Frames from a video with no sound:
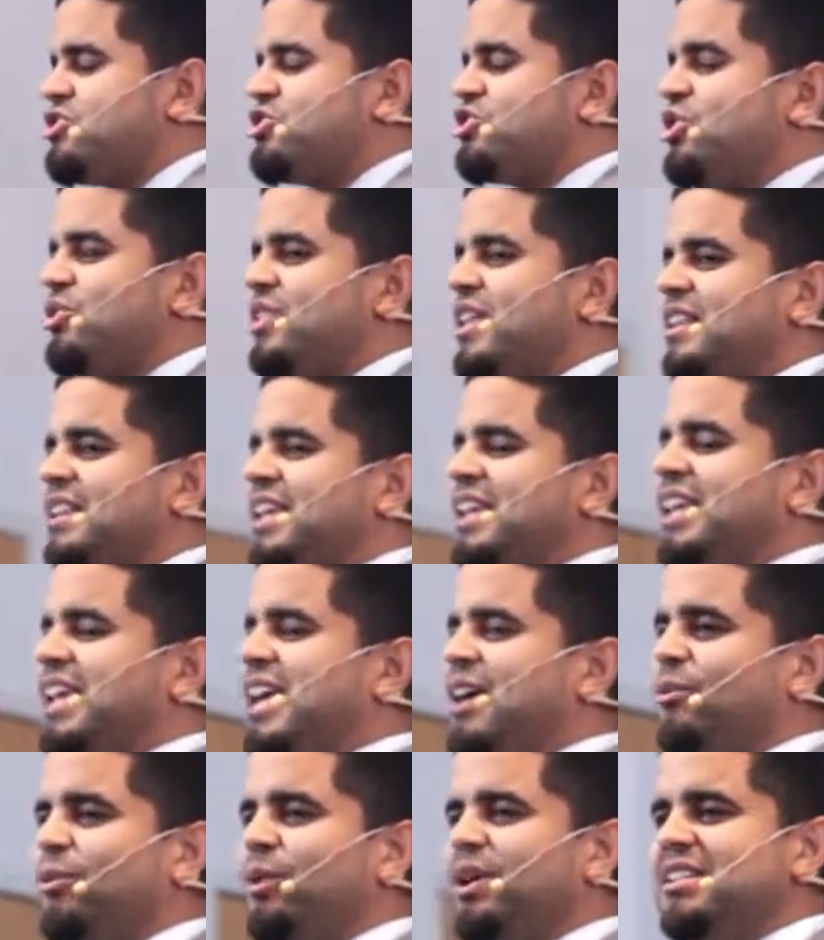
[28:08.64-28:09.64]
So that they
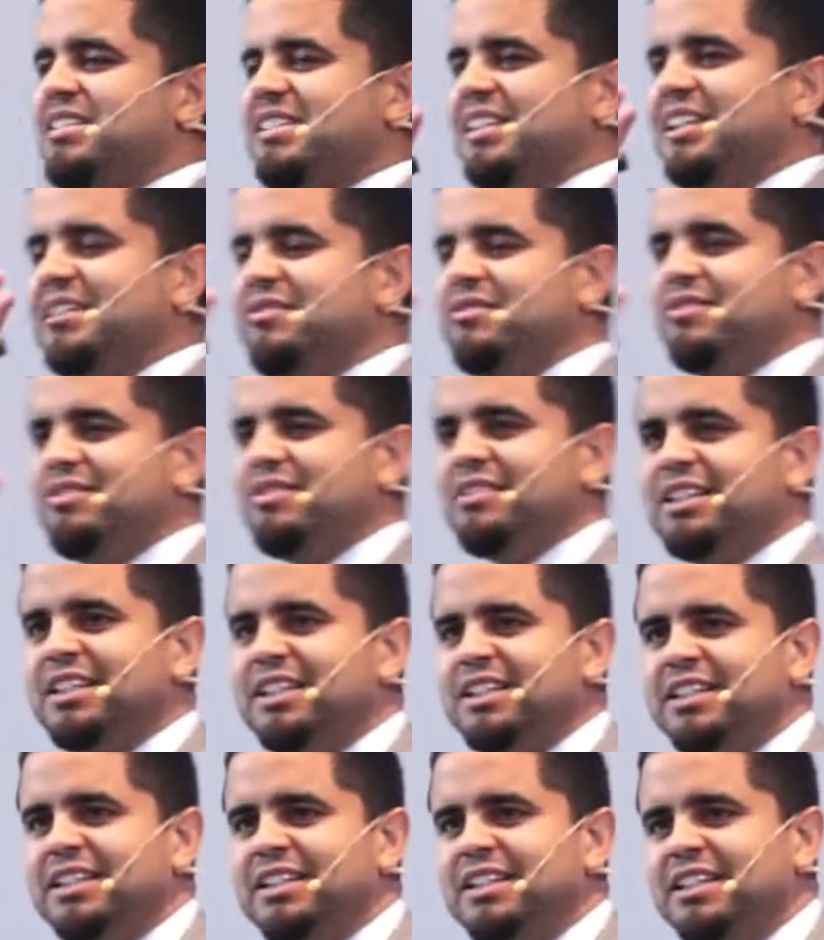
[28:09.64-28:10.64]
can't what, Steve?
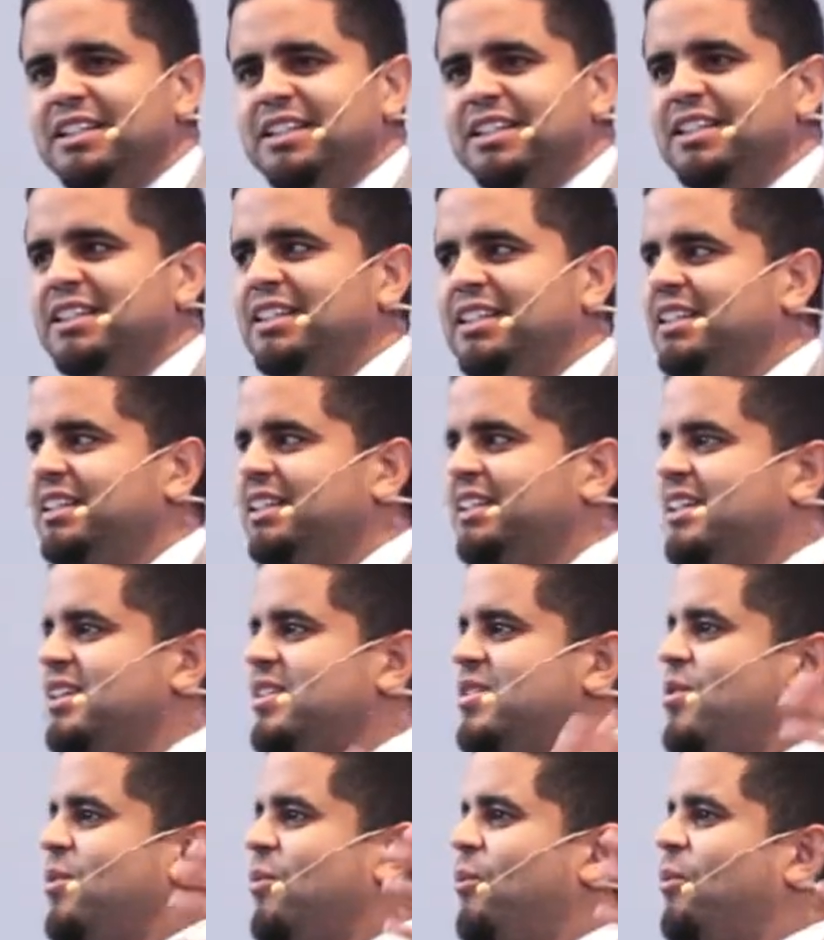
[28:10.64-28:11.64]

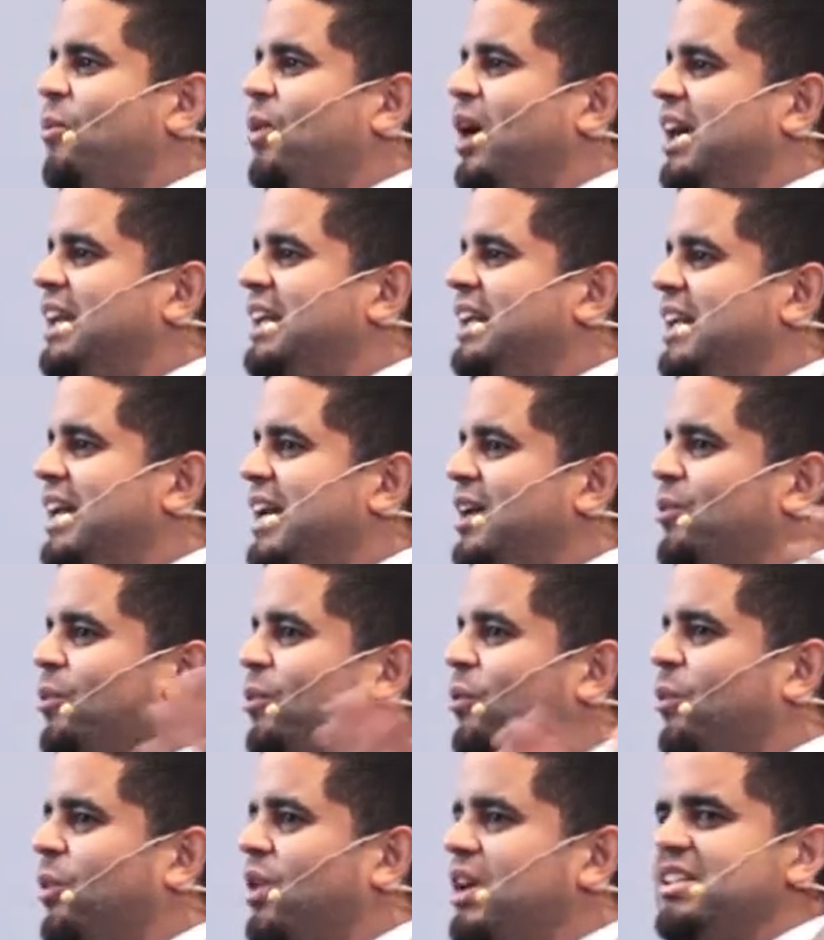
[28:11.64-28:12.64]
Why
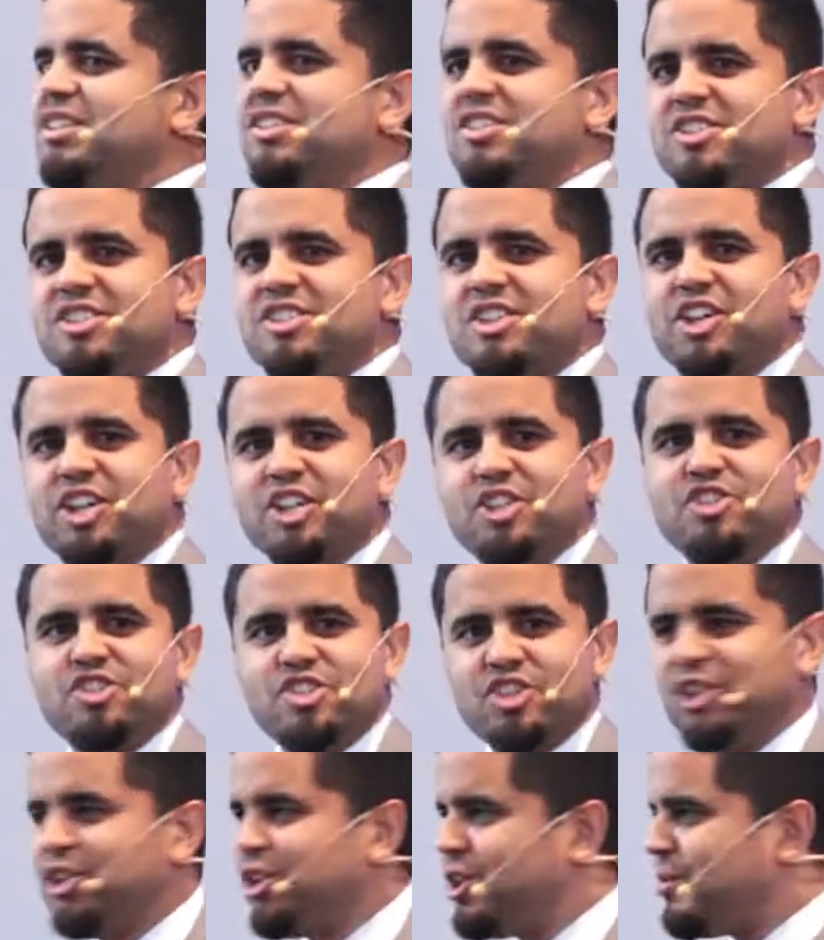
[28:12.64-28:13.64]
not? What's the
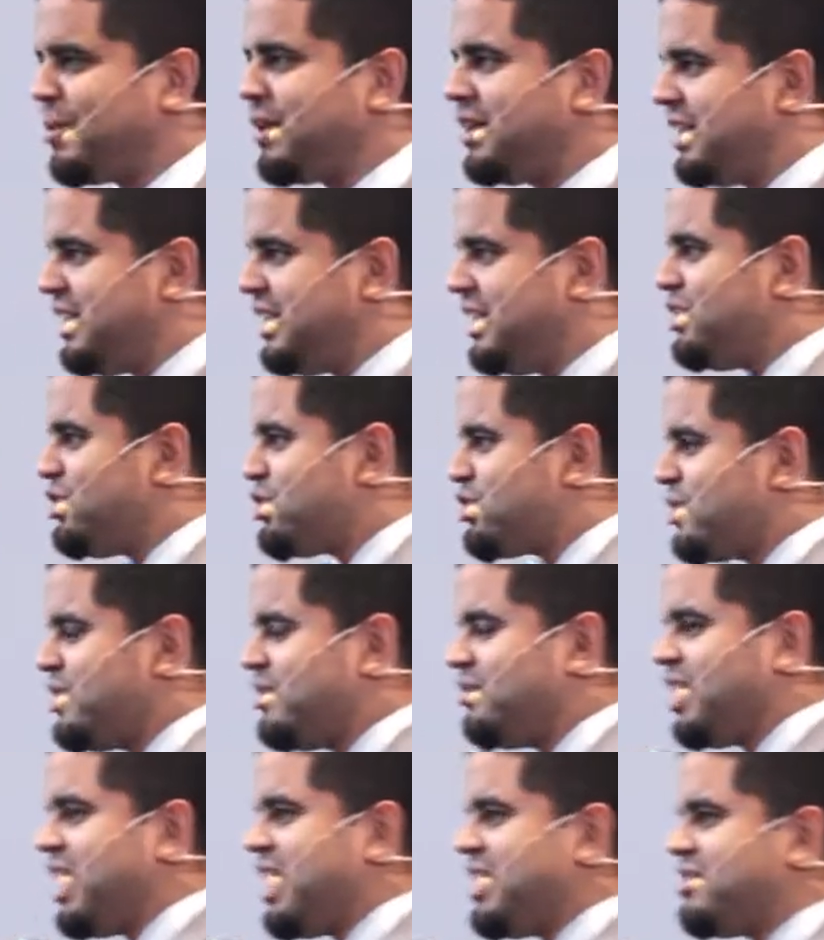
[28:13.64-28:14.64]
concern about eating the tree of